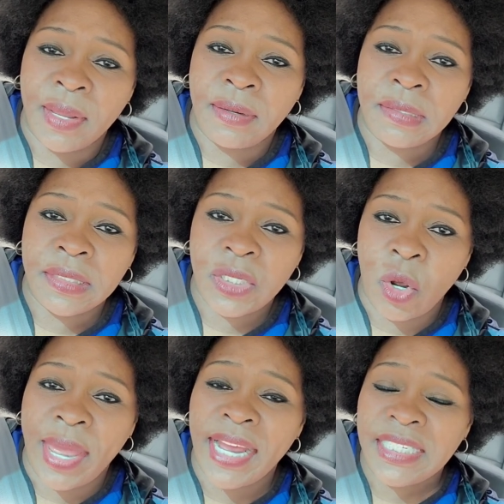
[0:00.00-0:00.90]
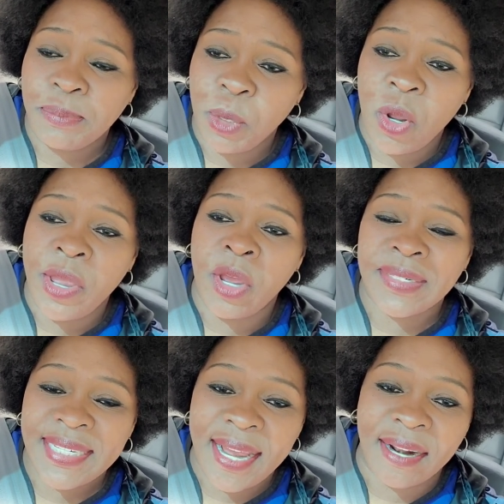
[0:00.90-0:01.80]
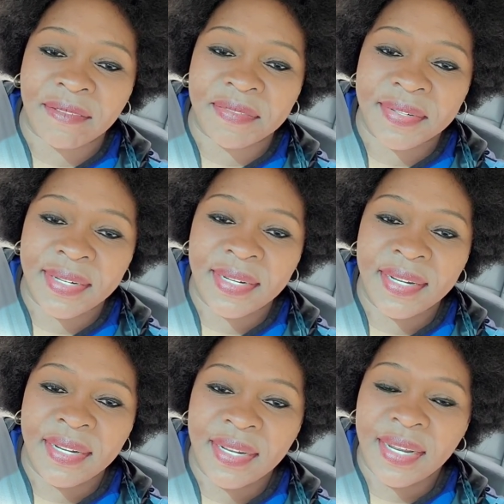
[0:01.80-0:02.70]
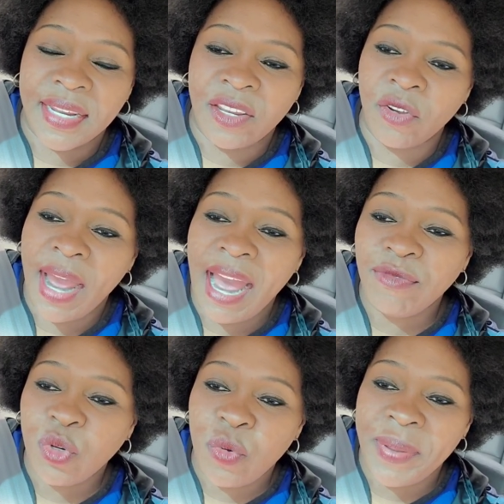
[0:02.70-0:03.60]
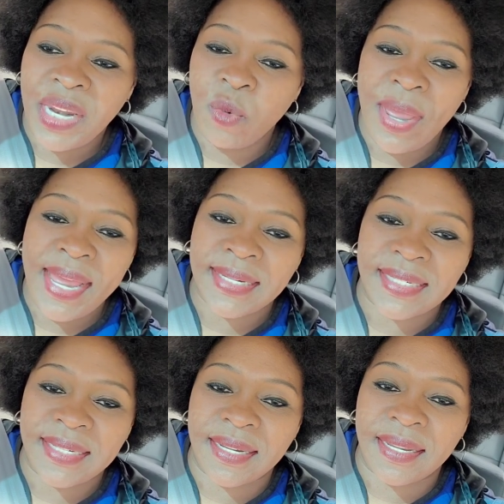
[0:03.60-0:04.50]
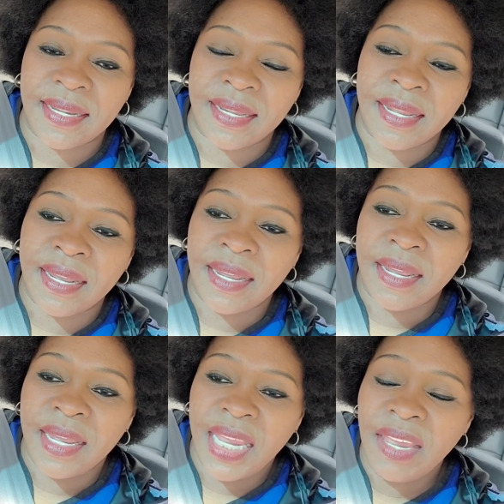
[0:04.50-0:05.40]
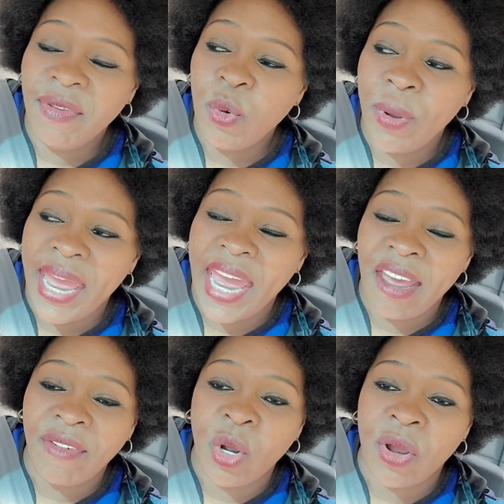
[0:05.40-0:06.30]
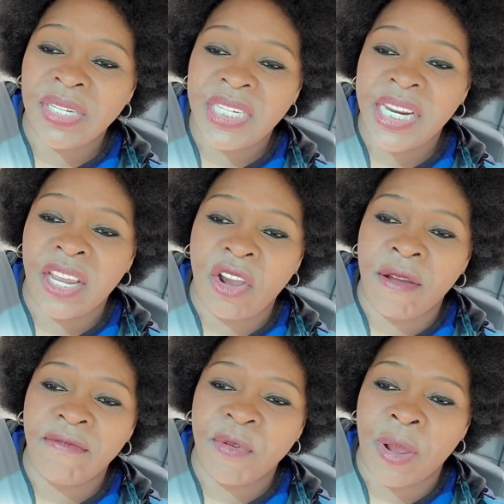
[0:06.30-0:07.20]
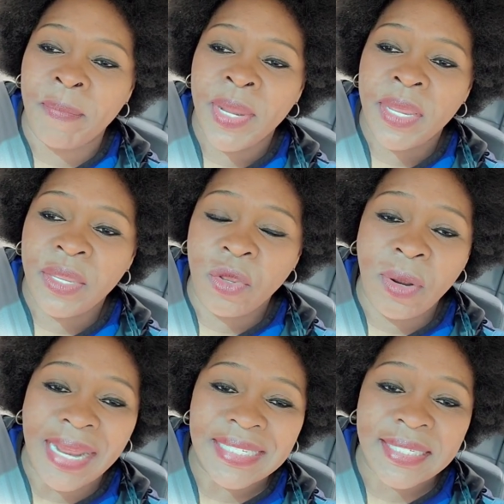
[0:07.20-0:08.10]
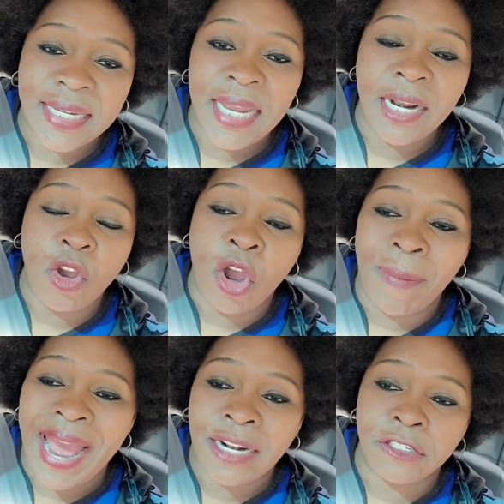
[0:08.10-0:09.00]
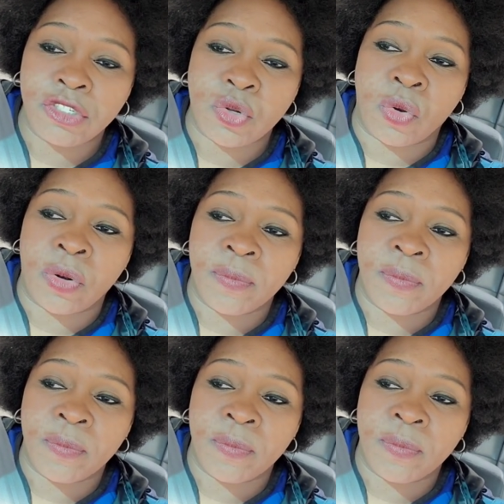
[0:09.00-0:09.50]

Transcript: So explore yourself. You have too many ways. Even wherever country you come from, you can still go back to school.